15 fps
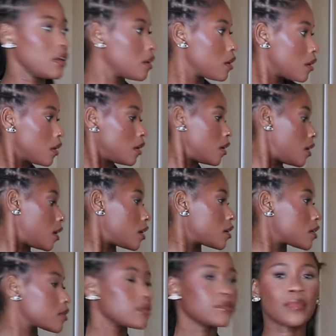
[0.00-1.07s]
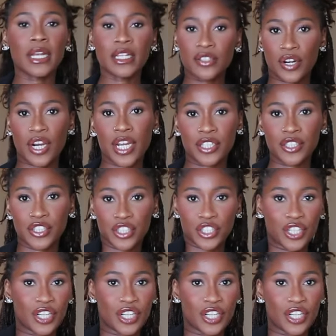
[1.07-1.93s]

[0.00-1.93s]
plan. My trench.